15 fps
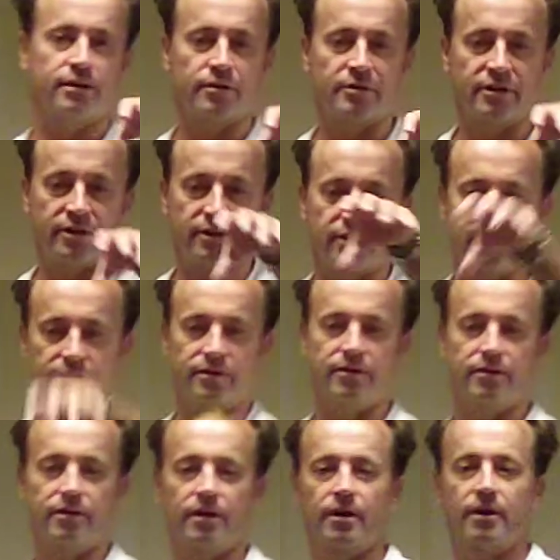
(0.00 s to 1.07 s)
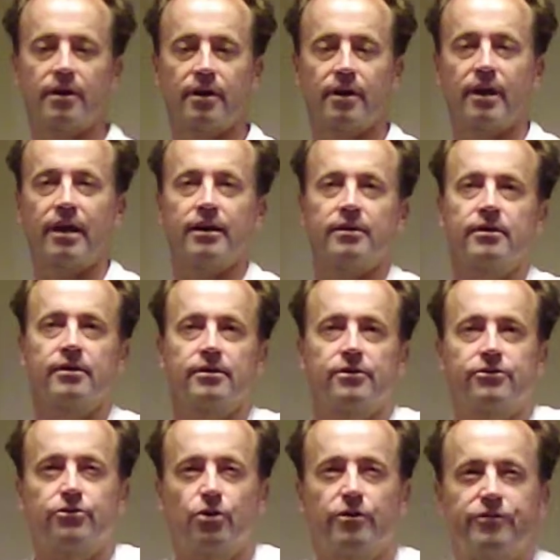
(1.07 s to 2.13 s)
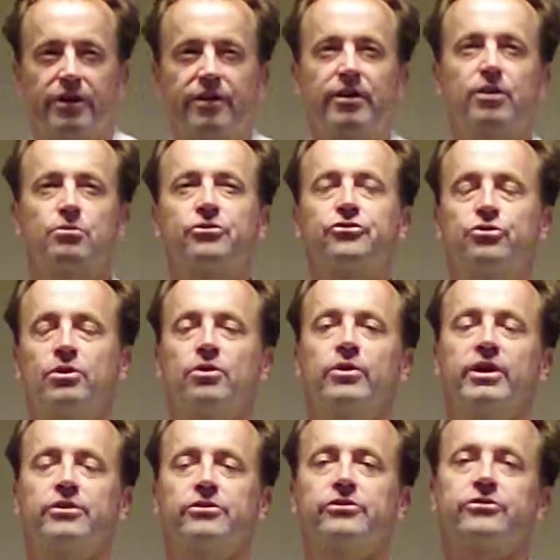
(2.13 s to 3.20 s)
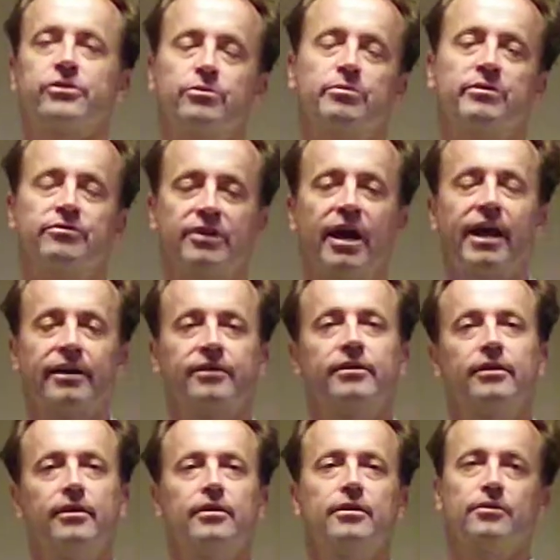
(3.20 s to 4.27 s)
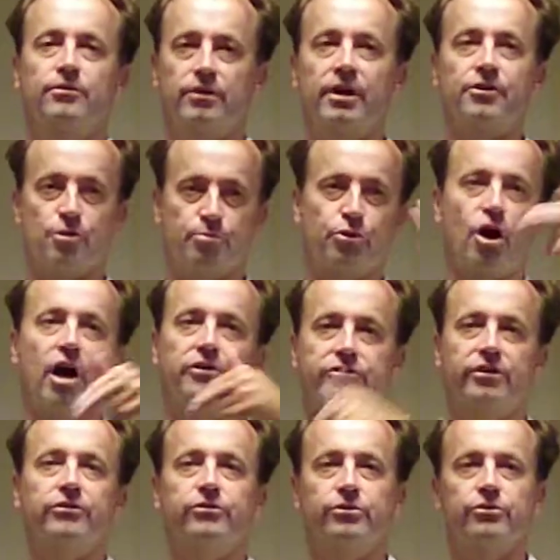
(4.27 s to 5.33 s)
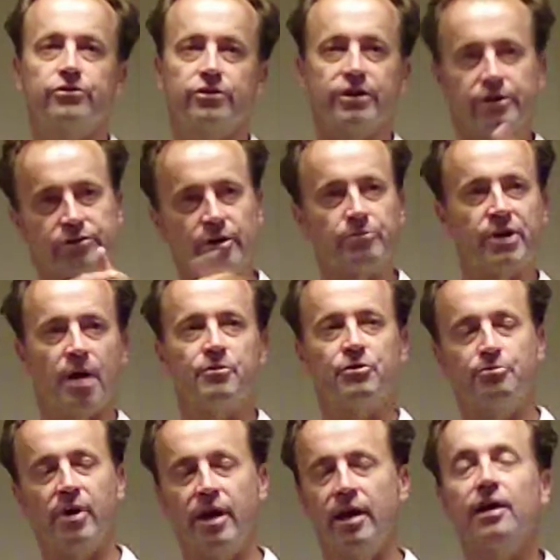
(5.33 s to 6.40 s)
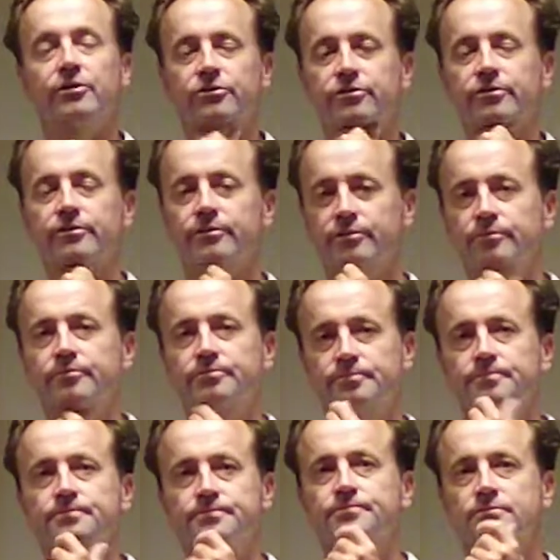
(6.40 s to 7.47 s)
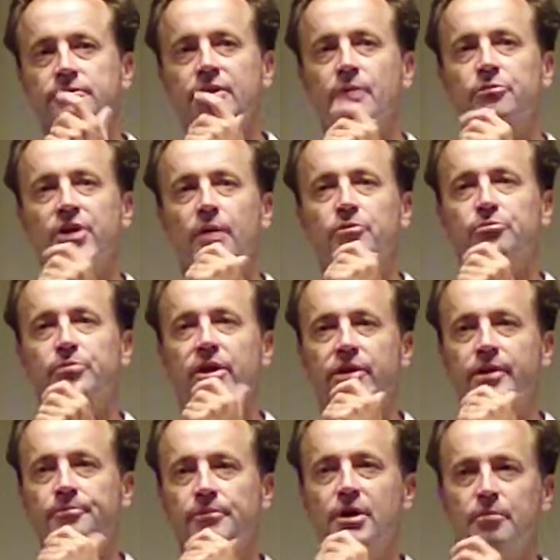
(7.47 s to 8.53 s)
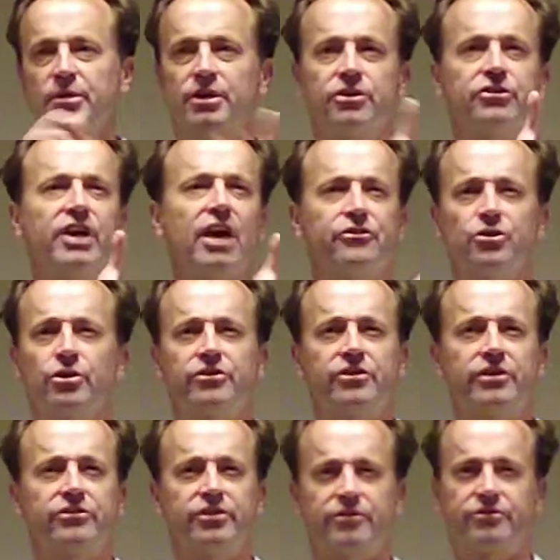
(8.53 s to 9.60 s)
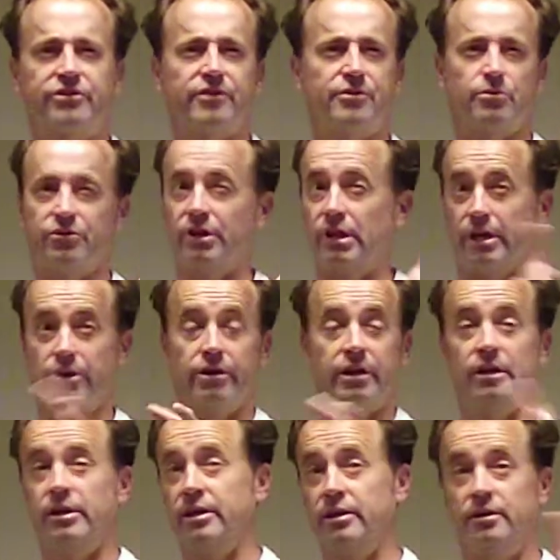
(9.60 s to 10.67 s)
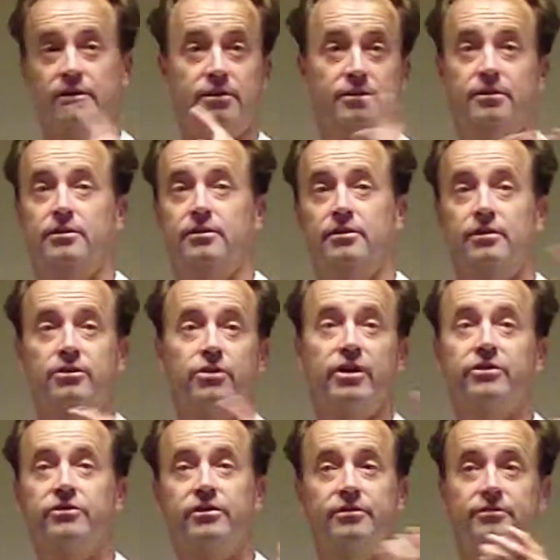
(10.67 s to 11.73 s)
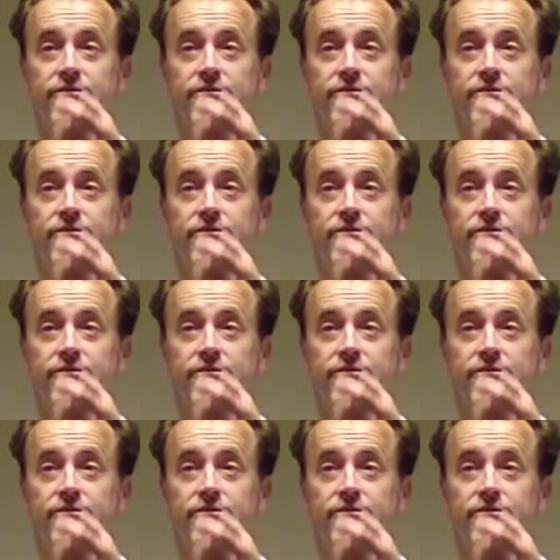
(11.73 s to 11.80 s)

I mean, and so if anything was too outrageous, it would be flagged in the process usually, sometimes by us, sometimes by them. I mean, did you guys notice any stuff that was glaringly crazy?